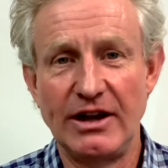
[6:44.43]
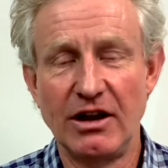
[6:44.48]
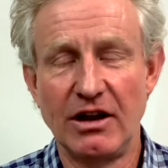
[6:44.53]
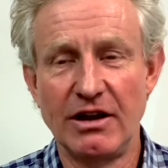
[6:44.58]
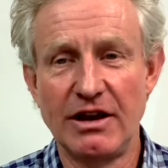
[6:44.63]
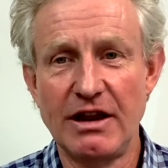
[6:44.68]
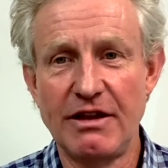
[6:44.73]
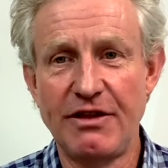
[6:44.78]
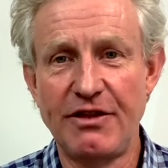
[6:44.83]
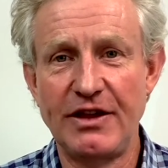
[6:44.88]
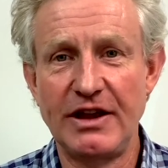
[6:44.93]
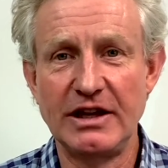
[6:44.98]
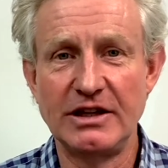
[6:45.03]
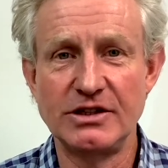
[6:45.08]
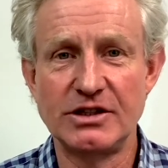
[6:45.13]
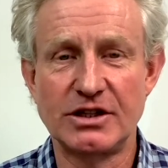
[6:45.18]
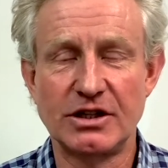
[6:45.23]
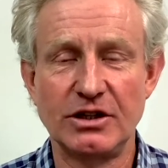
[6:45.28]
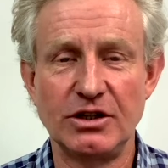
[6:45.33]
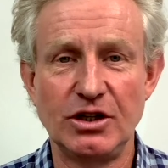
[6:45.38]
Are there
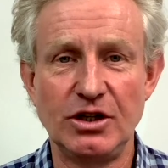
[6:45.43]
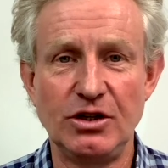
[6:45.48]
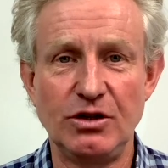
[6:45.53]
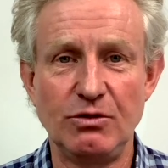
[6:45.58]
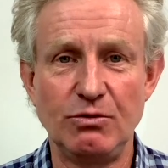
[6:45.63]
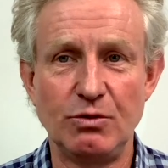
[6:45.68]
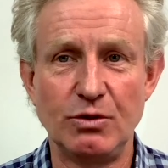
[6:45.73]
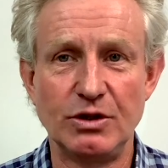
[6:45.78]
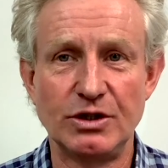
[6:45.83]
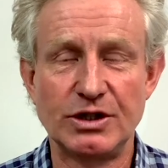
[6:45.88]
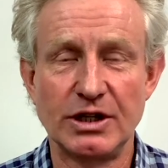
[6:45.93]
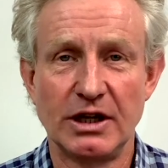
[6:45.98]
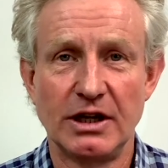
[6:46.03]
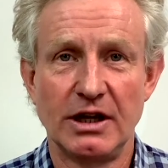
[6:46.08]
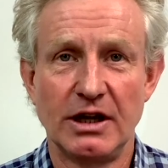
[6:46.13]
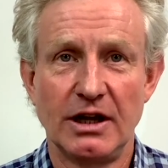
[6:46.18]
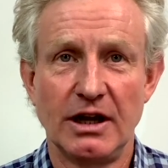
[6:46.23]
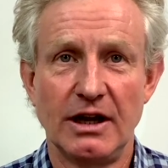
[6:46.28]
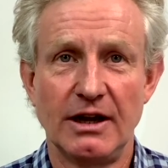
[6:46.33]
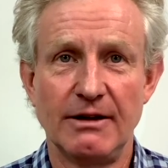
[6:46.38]
things that you would
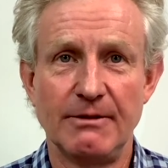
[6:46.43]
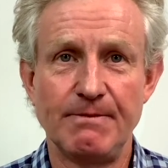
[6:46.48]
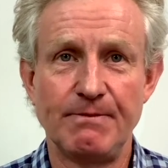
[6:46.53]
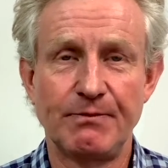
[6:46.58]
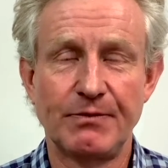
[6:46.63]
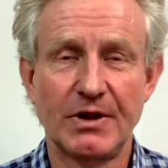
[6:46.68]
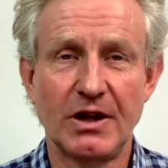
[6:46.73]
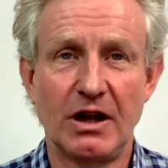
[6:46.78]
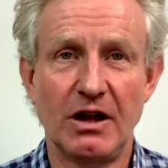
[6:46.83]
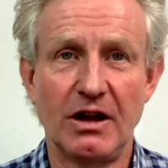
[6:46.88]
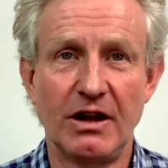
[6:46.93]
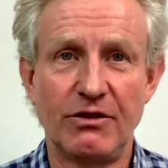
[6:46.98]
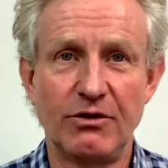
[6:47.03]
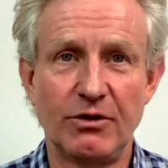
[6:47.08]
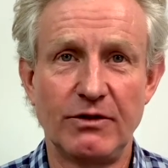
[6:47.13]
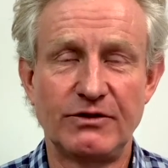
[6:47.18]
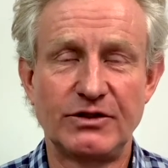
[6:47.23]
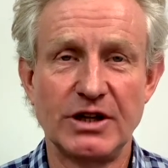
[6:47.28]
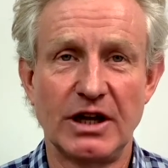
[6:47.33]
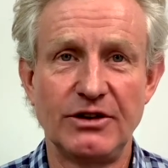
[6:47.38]
either
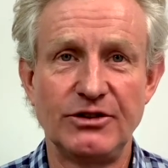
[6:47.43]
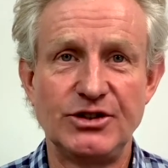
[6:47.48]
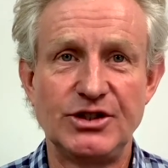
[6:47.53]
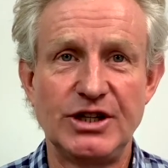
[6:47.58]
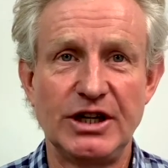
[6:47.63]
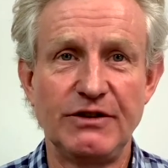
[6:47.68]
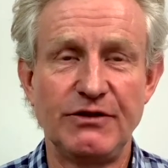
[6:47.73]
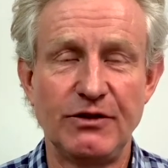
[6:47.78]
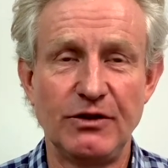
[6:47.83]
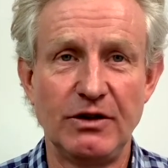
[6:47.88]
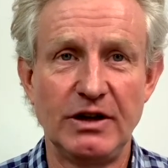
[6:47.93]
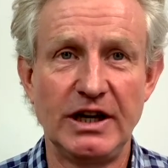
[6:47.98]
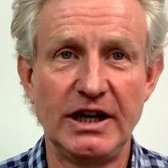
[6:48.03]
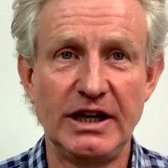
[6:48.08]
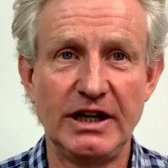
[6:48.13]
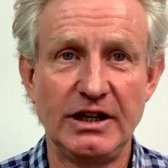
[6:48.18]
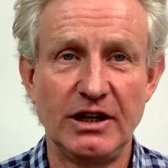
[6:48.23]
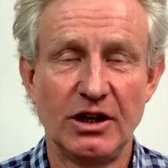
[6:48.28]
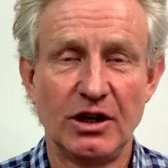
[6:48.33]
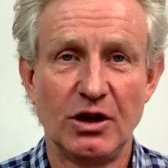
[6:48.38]
have done
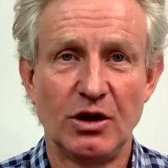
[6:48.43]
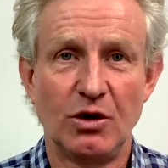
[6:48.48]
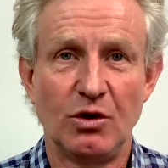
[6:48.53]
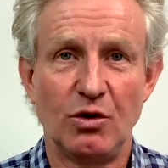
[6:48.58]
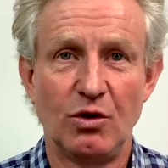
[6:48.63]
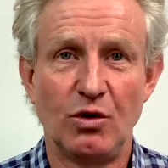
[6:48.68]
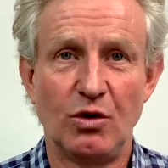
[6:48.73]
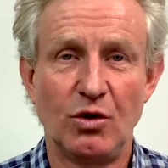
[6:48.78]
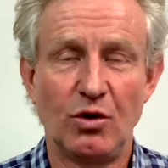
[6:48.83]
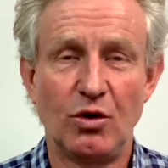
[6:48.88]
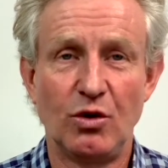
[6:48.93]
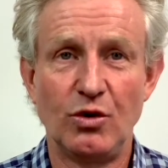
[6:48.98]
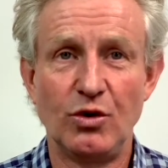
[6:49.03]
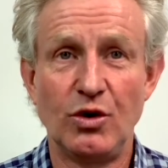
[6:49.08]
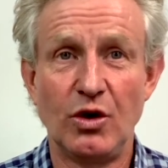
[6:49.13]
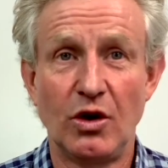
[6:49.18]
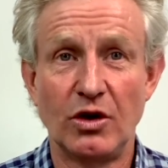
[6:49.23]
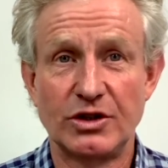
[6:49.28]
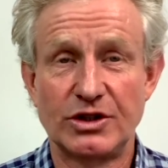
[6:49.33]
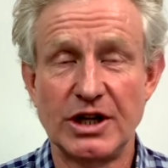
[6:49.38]
differently or
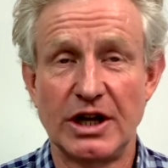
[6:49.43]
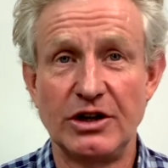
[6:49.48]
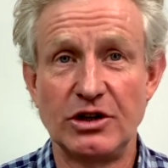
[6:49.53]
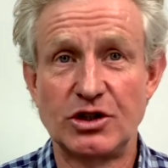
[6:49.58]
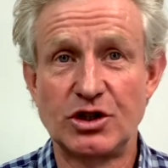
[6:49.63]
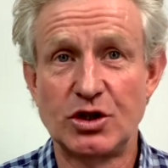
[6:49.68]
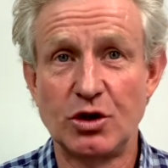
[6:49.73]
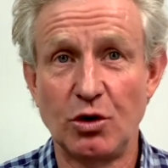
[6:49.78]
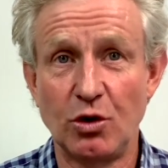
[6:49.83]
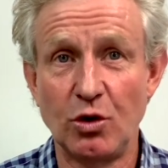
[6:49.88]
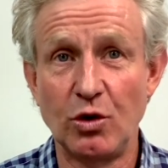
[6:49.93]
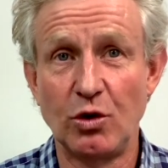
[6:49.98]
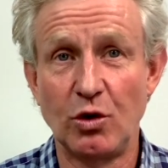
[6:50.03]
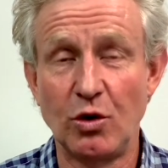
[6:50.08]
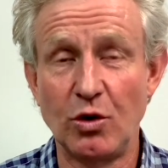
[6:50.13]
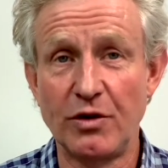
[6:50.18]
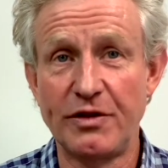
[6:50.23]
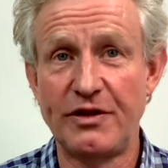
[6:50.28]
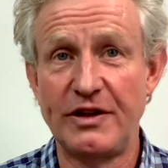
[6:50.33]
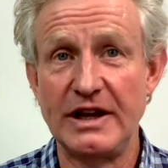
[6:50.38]
not done at all,
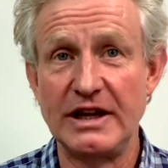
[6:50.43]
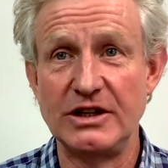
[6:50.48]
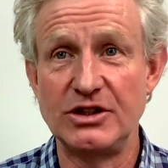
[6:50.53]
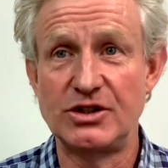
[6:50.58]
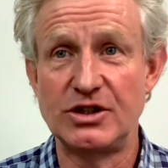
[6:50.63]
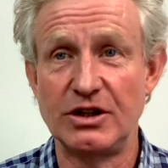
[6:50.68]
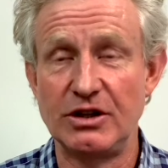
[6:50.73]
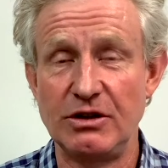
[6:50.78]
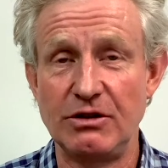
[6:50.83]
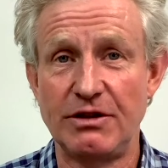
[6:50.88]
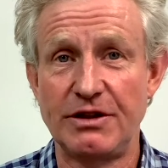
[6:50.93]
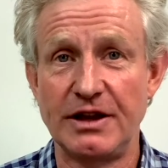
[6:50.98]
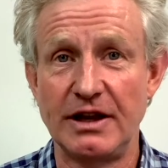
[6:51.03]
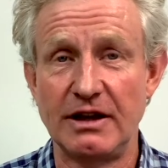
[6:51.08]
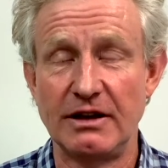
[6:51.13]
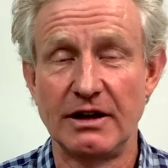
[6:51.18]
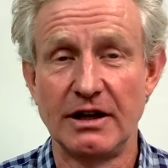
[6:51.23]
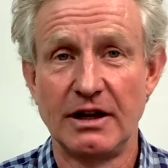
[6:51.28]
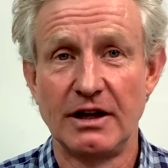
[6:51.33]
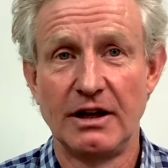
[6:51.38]
or things that you
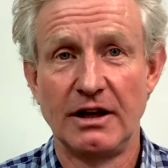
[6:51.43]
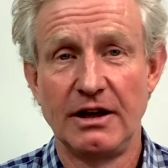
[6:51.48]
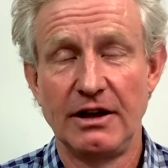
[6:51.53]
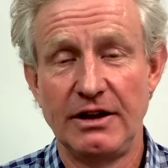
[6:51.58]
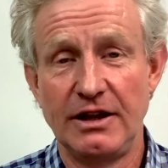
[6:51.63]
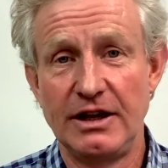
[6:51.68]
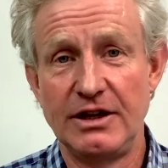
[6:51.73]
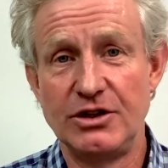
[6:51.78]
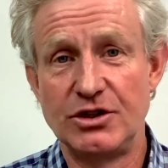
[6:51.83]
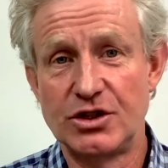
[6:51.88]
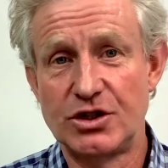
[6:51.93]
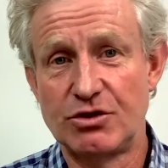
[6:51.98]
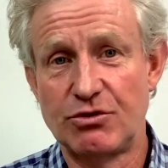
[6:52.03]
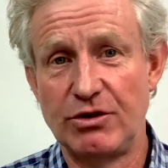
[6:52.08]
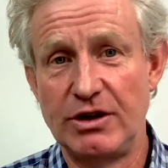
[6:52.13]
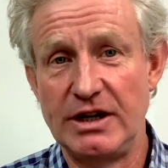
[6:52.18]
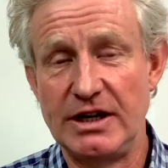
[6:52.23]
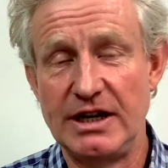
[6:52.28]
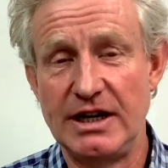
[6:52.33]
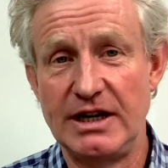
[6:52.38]
think the
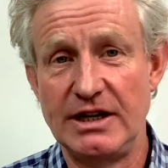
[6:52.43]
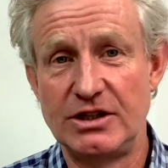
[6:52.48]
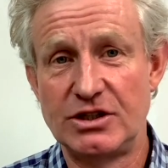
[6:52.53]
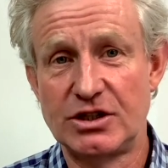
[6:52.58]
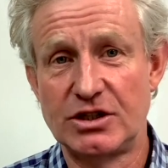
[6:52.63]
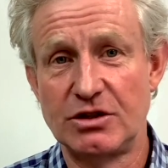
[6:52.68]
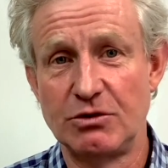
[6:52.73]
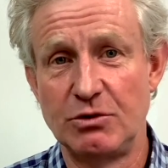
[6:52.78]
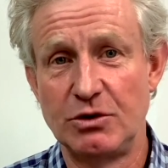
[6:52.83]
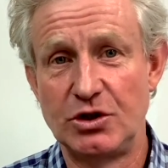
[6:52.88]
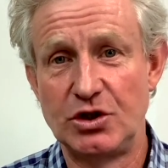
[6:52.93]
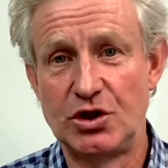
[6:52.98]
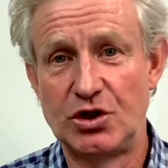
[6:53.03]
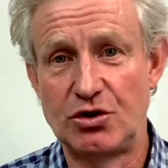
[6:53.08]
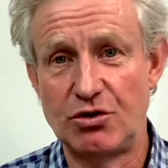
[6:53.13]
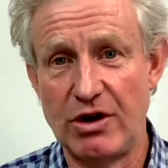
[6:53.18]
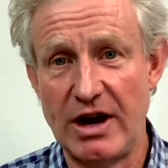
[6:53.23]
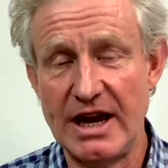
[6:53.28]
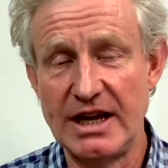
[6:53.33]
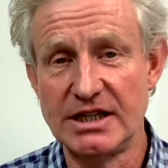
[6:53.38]
industry needs to
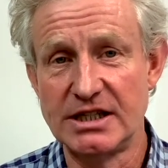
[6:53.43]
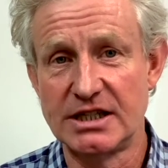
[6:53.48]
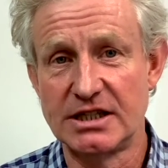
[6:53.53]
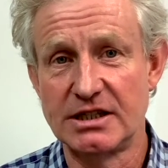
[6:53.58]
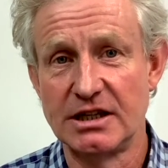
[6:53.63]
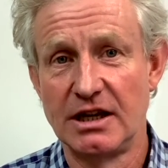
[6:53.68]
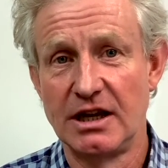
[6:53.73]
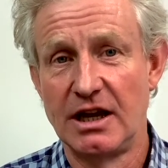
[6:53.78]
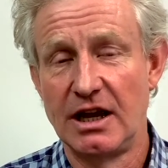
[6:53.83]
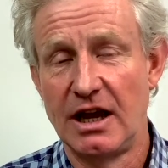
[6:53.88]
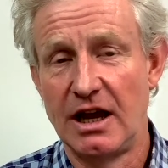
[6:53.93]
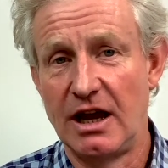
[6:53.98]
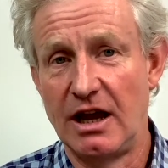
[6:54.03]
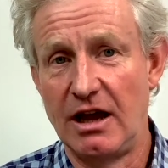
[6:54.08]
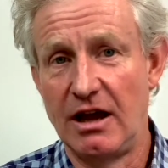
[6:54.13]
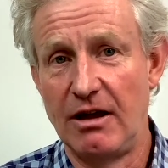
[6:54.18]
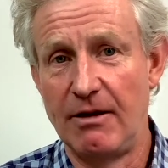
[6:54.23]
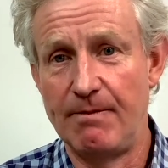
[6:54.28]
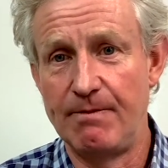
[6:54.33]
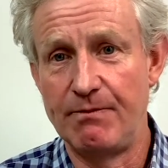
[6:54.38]
address
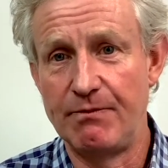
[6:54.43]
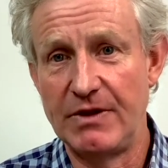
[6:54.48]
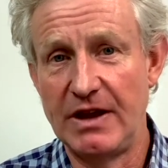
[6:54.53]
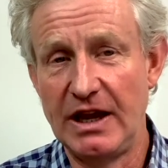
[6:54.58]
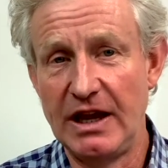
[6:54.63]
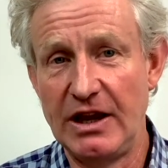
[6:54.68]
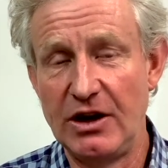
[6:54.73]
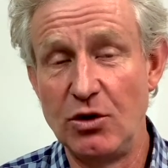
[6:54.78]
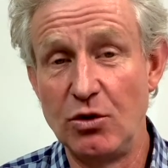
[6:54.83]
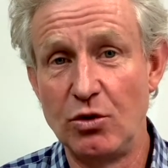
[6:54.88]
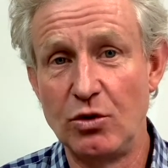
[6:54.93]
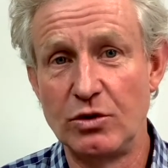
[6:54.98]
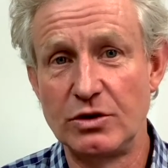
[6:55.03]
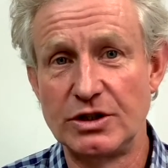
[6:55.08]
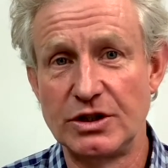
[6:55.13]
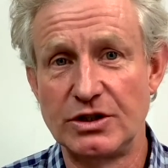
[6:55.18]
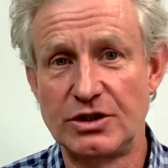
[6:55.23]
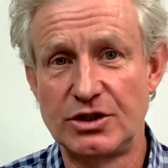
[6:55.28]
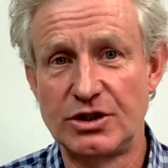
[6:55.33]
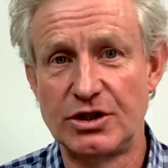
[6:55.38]
in
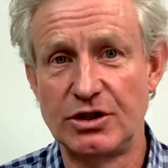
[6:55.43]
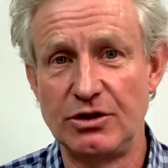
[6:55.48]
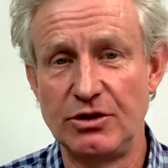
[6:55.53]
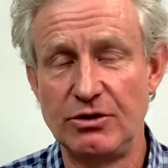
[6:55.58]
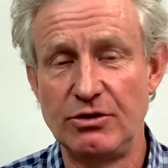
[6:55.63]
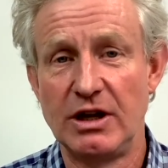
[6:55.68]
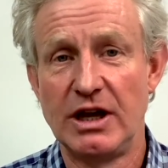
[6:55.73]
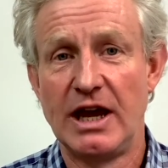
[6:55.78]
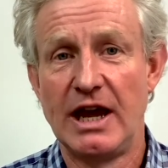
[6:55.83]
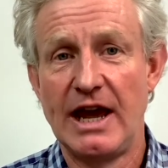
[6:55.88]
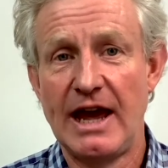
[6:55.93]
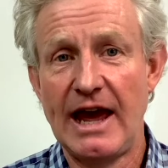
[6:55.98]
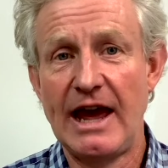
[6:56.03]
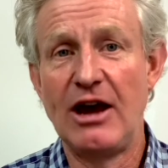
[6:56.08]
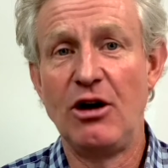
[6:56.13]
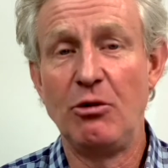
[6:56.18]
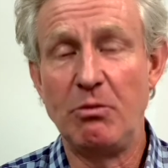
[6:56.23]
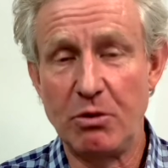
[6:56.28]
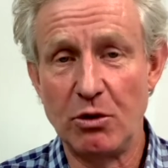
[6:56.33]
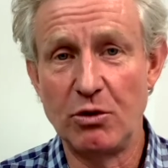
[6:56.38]
order to
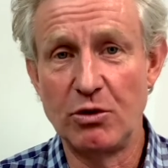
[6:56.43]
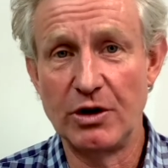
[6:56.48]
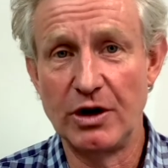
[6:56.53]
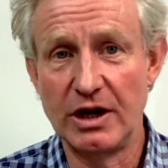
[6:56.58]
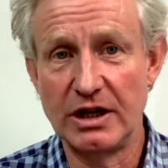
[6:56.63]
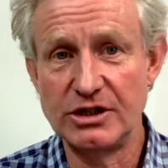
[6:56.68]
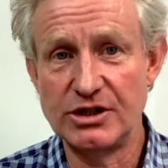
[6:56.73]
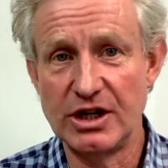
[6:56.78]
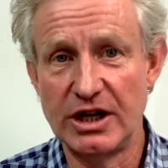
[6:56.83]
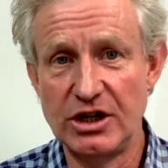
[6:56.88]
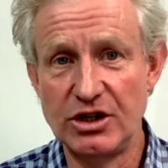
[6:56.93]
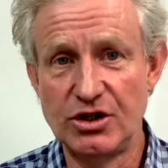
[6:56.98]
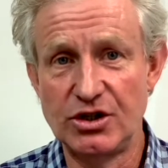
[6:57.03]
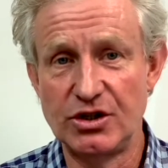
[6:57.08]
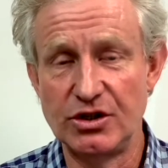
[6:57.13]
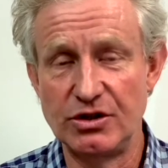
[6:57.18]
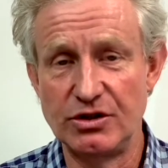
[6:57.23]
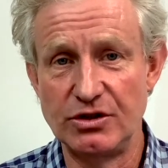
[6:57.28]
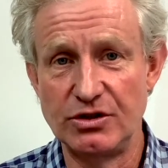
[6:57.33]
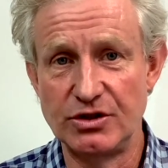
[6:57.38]
help
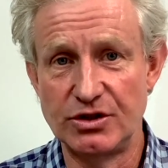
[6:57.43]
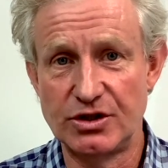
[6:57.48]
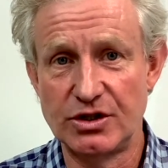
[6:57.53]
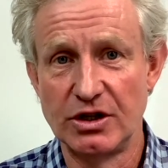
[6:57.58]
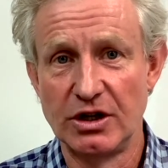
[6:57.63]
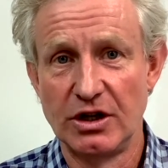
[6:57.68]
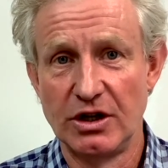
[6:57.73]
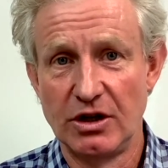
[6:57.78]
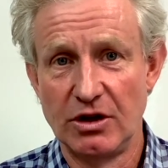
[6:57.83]
organizations